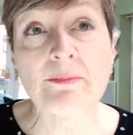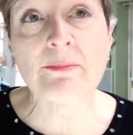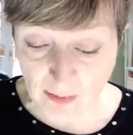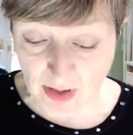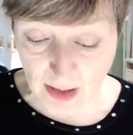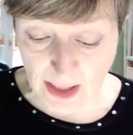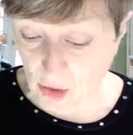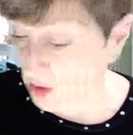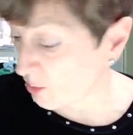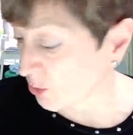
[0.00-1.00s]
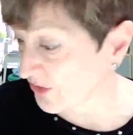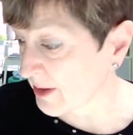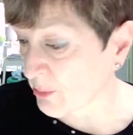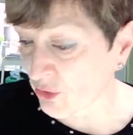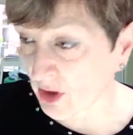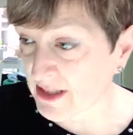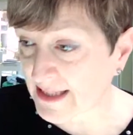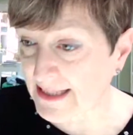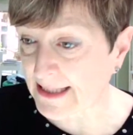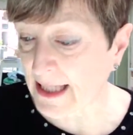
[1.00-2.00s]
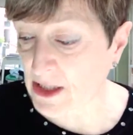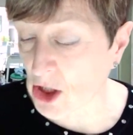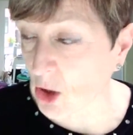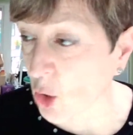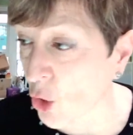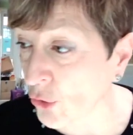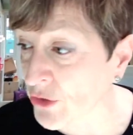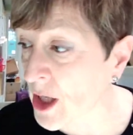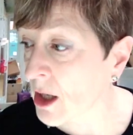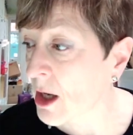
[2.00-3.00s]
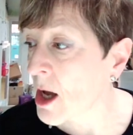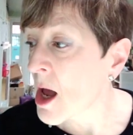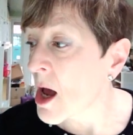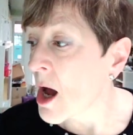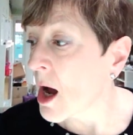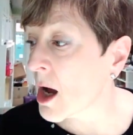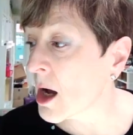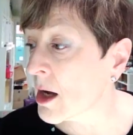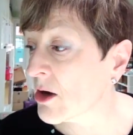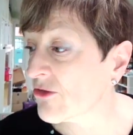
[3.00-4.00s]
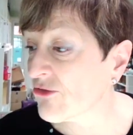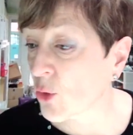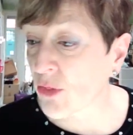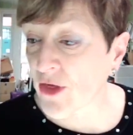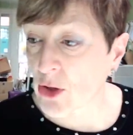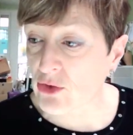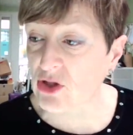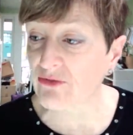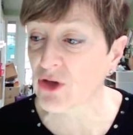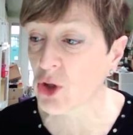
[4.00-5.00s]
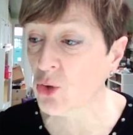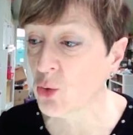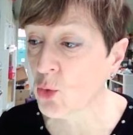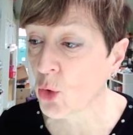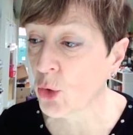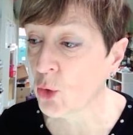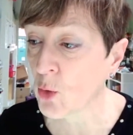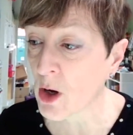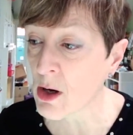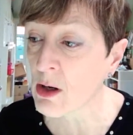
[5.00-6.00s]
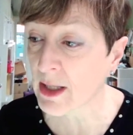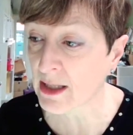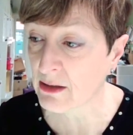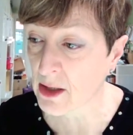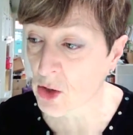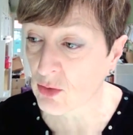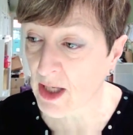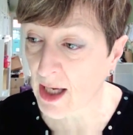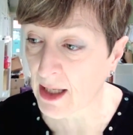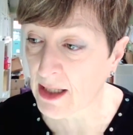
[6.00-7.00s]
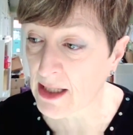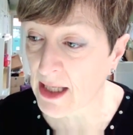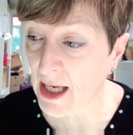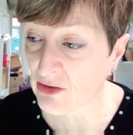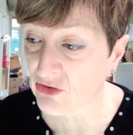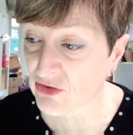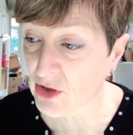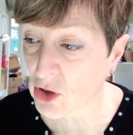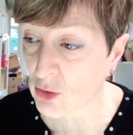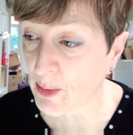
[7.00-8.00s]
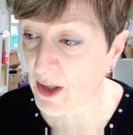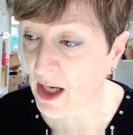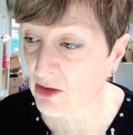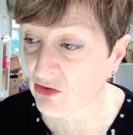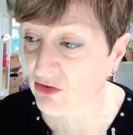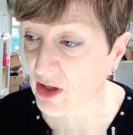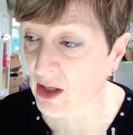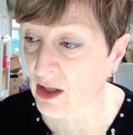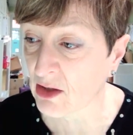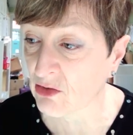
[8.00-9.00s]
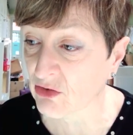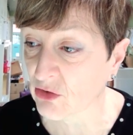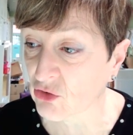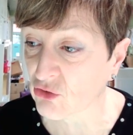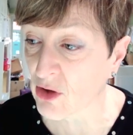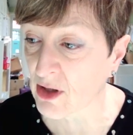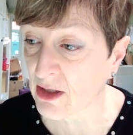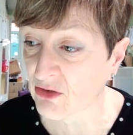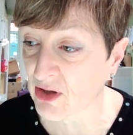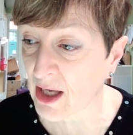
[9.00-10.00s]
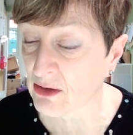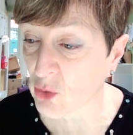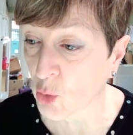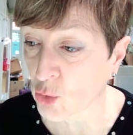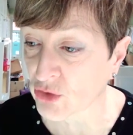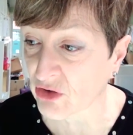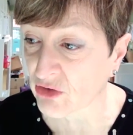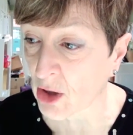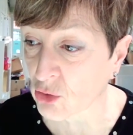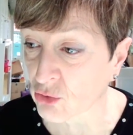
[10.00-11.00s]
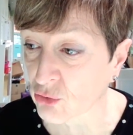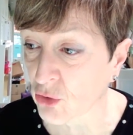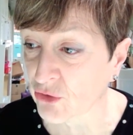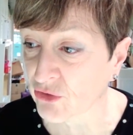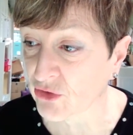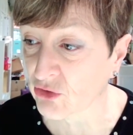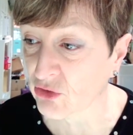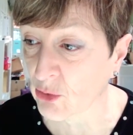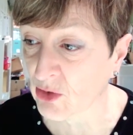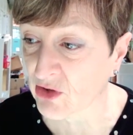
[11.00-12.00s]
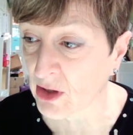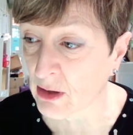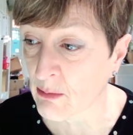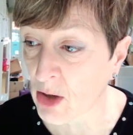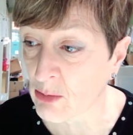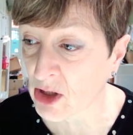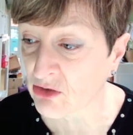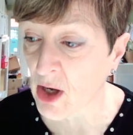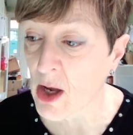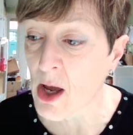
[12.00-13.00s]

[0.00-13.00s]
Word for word: time and I'll let you know what the prize is later on. Uh, for those of you who are in the U K, yes, U P S is struggling to get orders across to us at the moment.